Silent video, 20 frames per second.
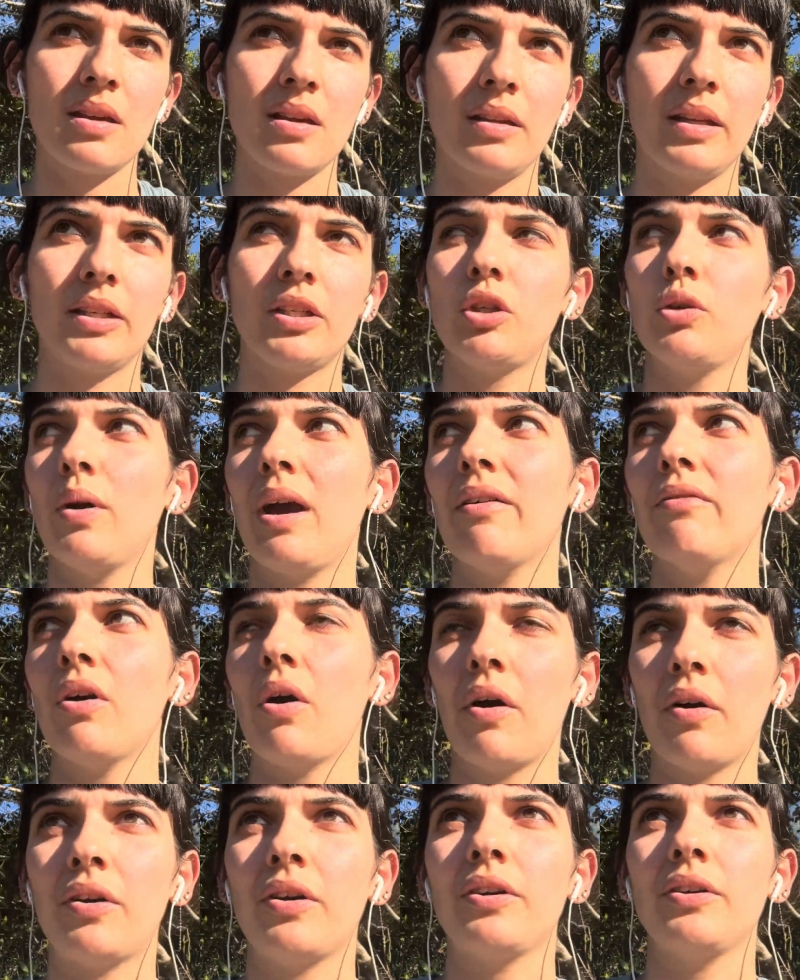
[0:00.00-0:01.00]
Like you have
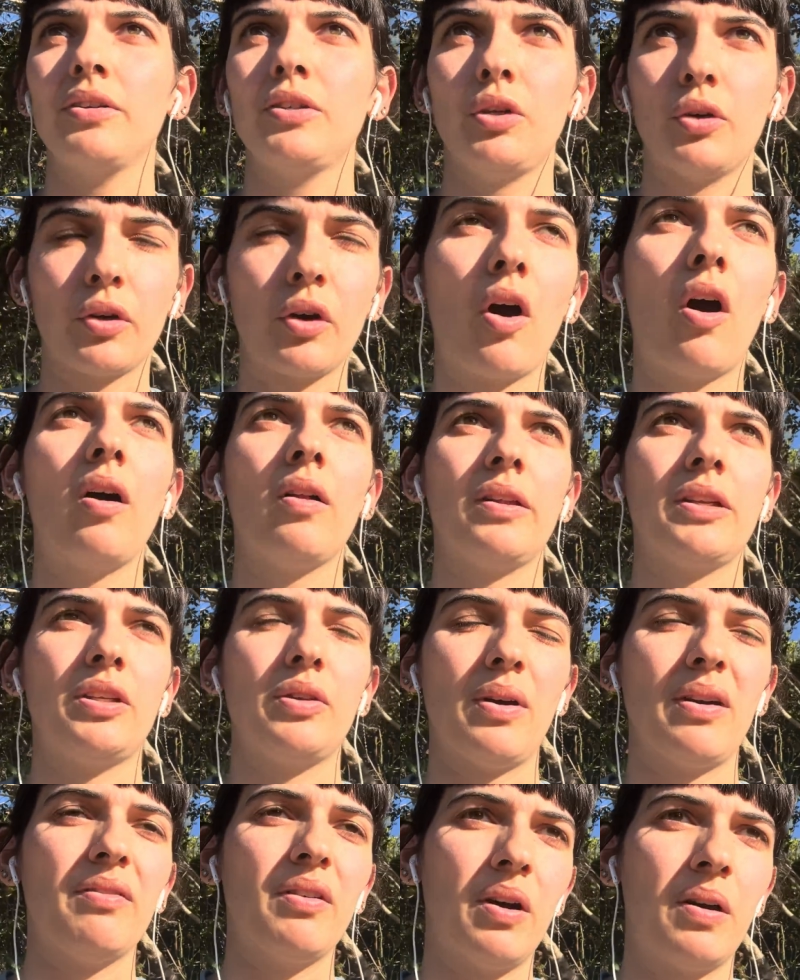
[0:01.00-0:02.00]
honored your calling, you
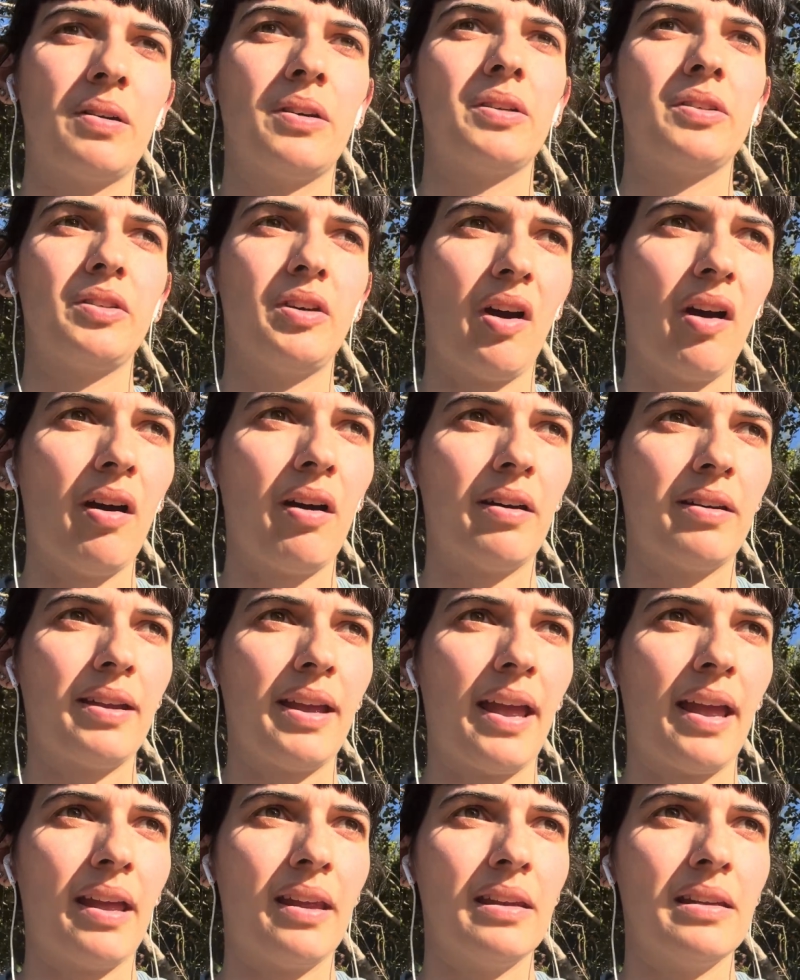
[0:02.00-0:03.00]
have honored God,
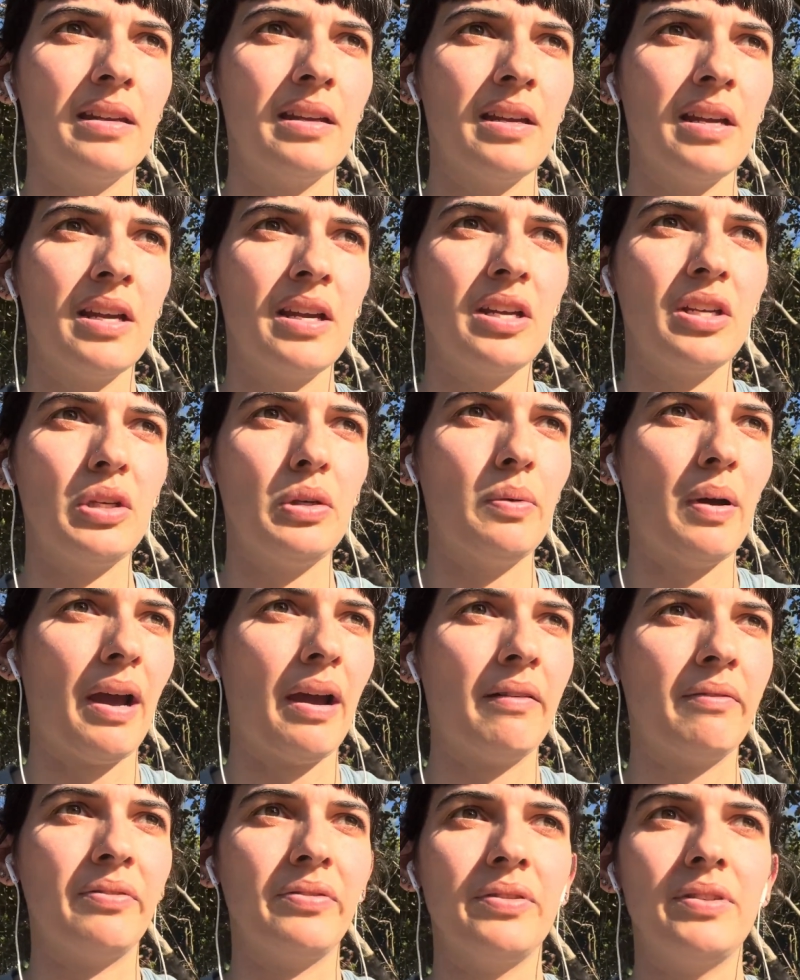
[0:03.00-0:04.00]
and you
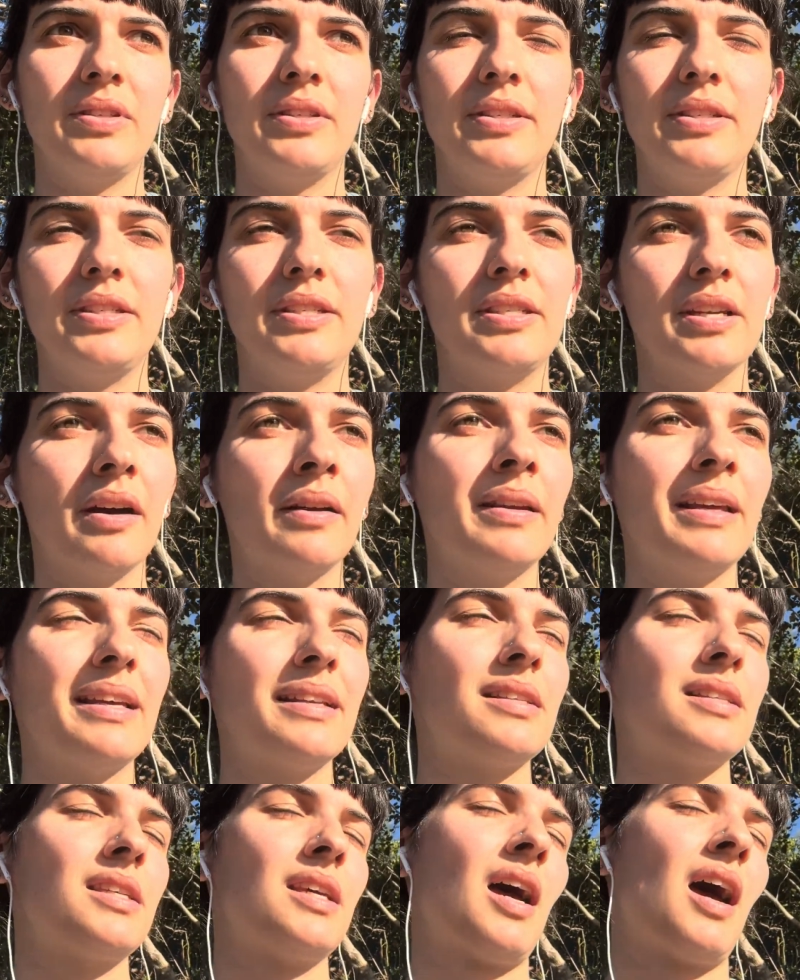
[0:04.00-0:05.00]
have done it
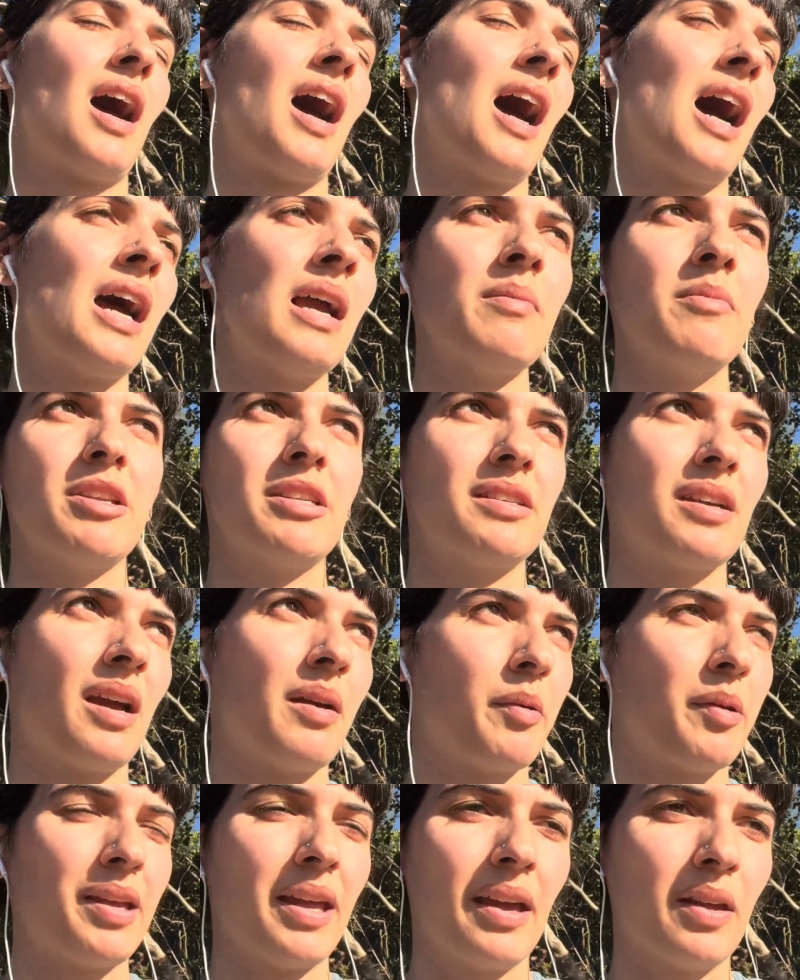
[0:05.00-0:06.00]
time and
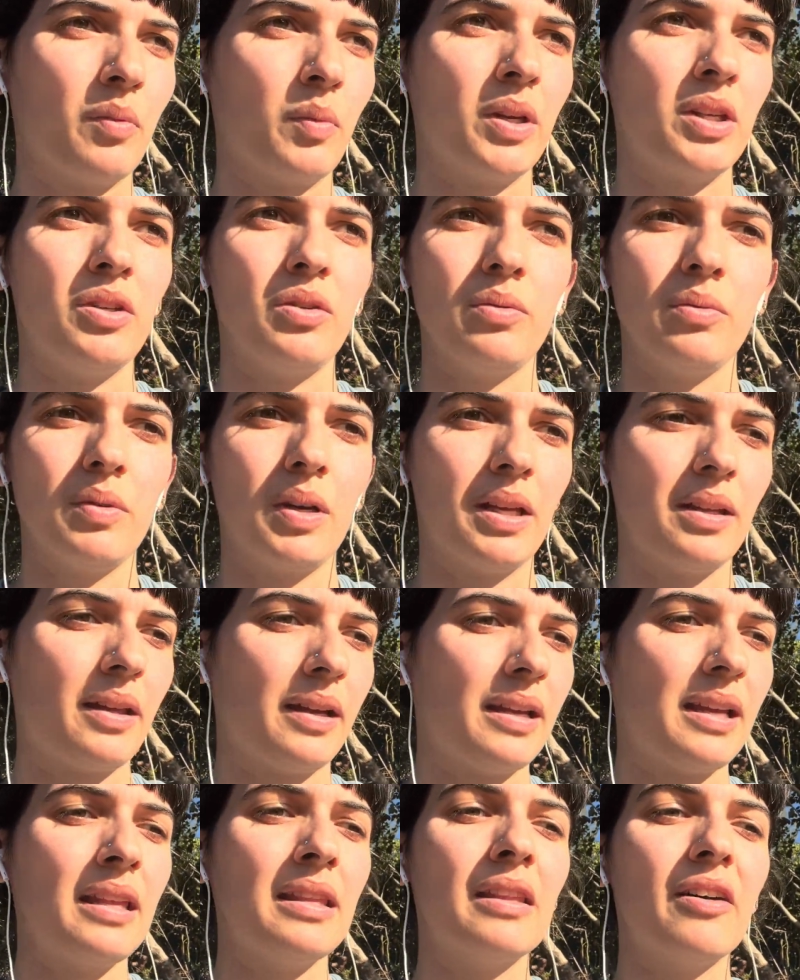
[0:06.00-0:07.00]
time again when you,
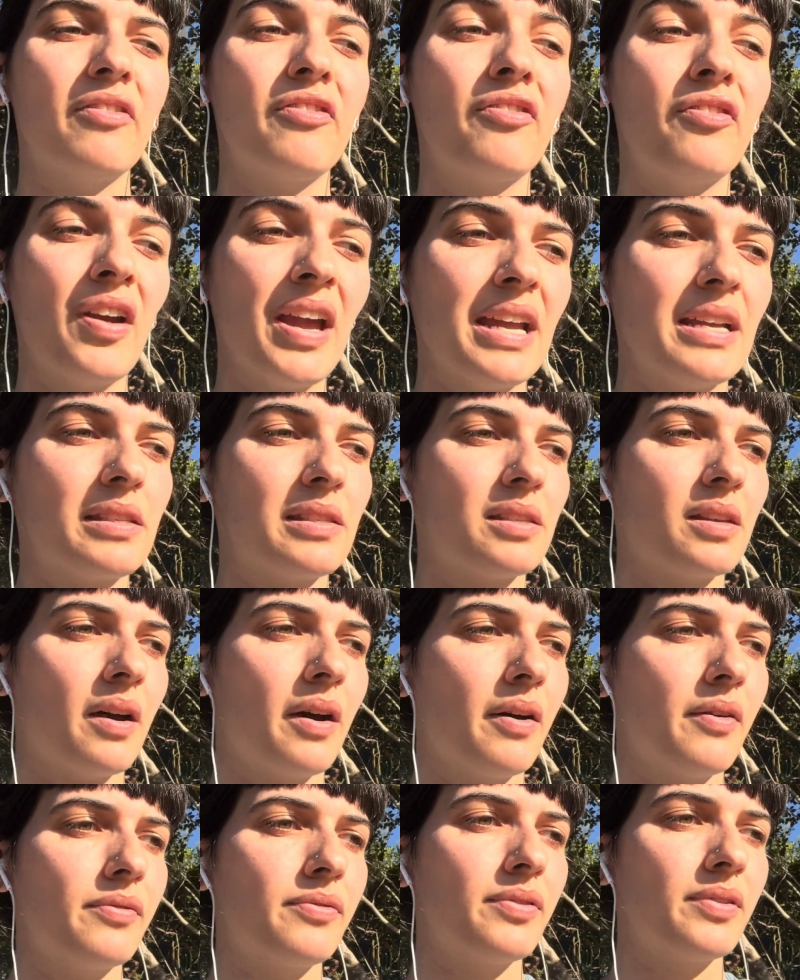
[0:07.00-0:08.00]
like in the face
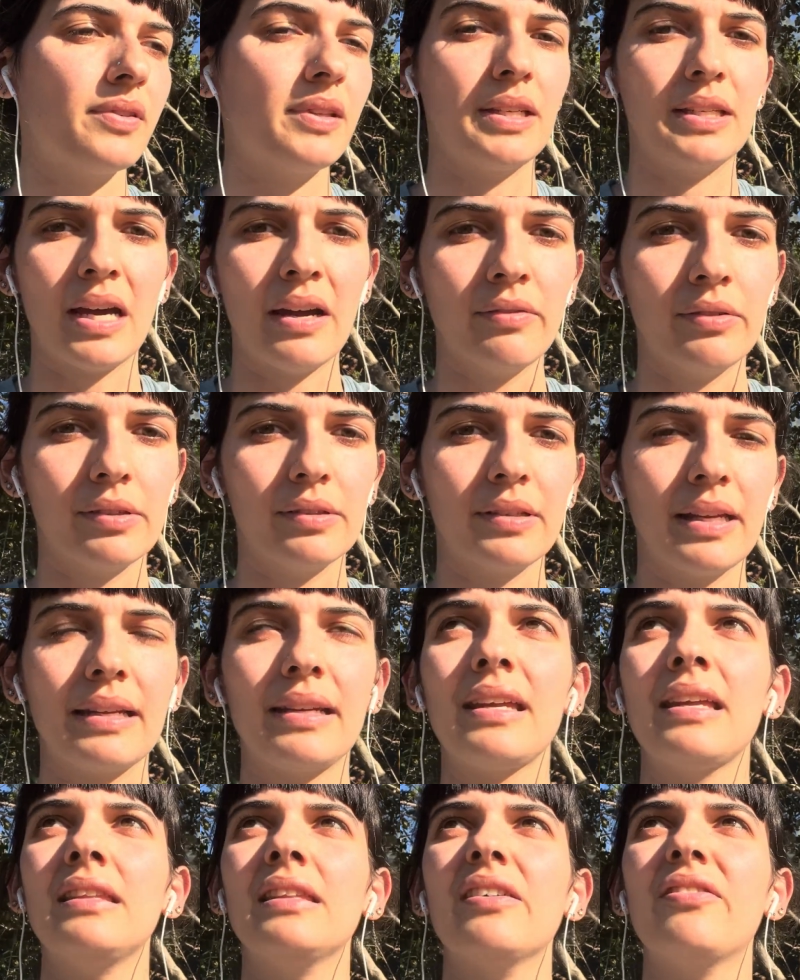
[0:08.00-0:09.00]
of the devil,
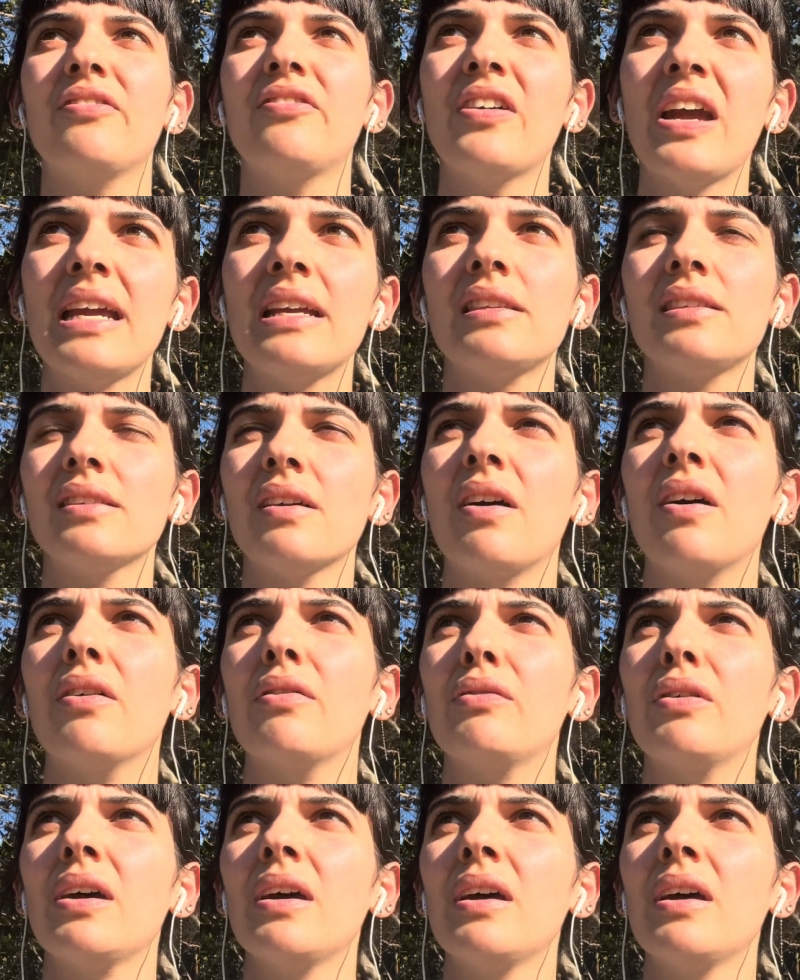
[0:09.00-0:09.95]
like in the face of